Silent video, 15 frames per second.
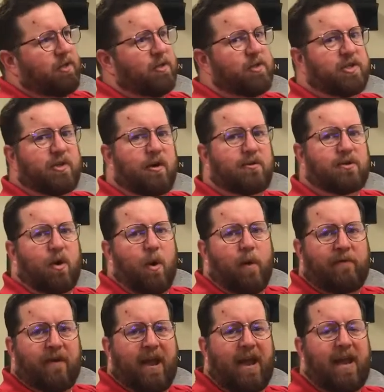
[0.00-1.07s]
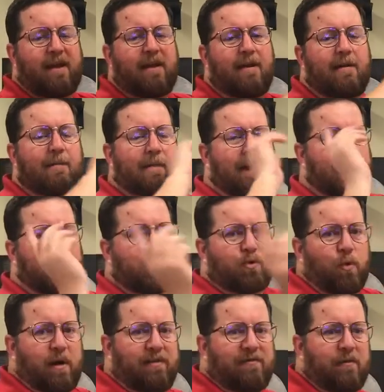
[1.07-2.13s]
those stars go overhead, and in
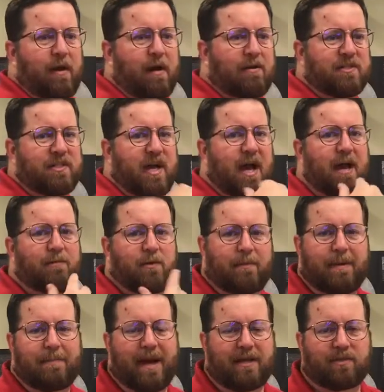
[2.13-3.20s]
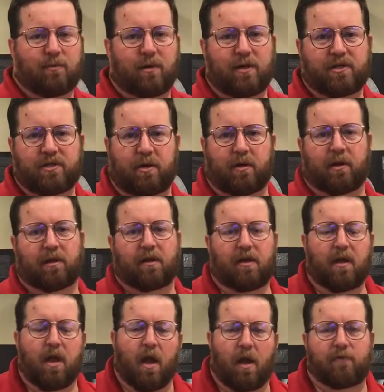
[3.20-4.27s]
24 hours time, you'll be back to where you started.
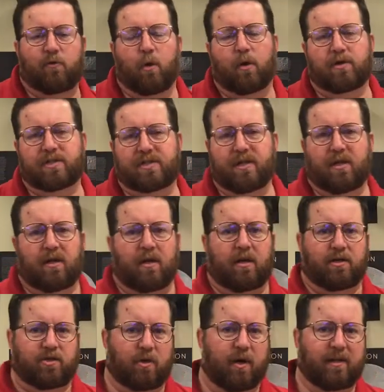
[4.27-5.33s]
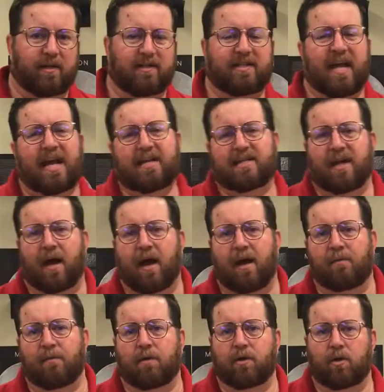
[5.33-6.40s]
Of course, during the
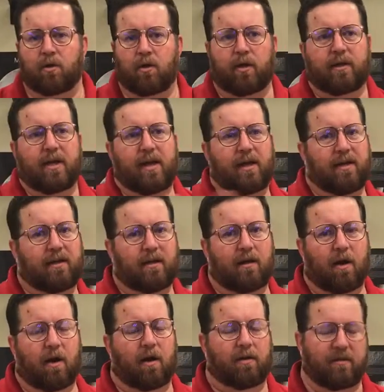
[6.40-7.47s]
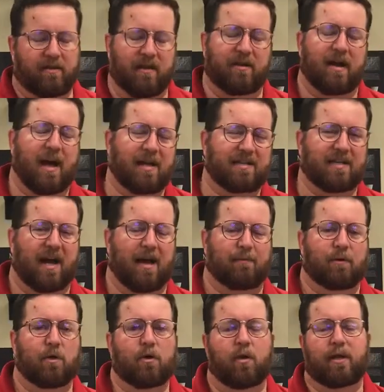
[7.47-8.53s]
daytime, or the nighttime,
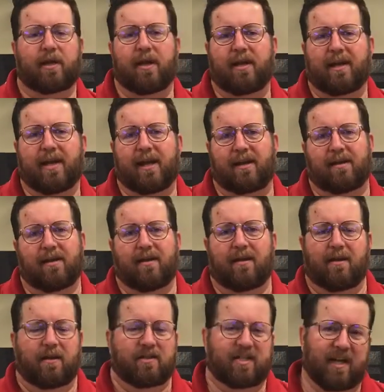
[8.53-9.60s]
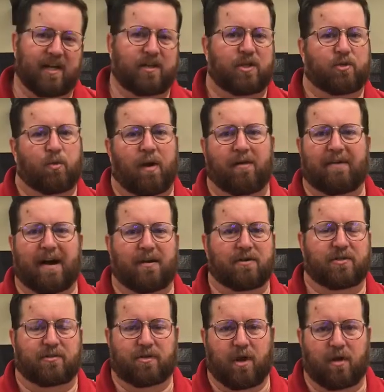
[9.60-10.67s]
you're only going to get 10 to 12
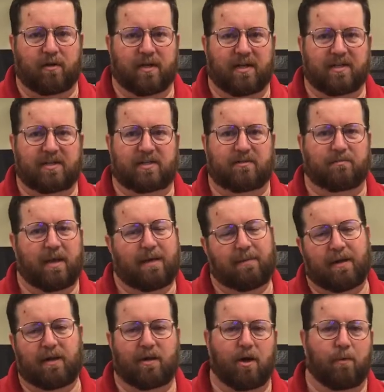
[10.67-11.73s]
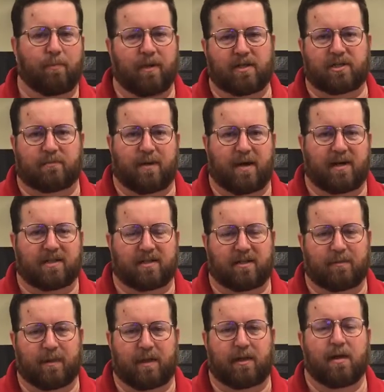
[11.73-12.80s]
hours of darkness, maybe, plus or minus a
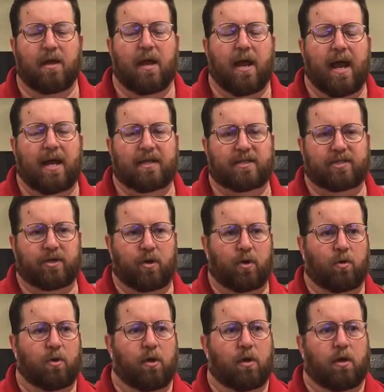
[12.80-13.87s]
little bit. And so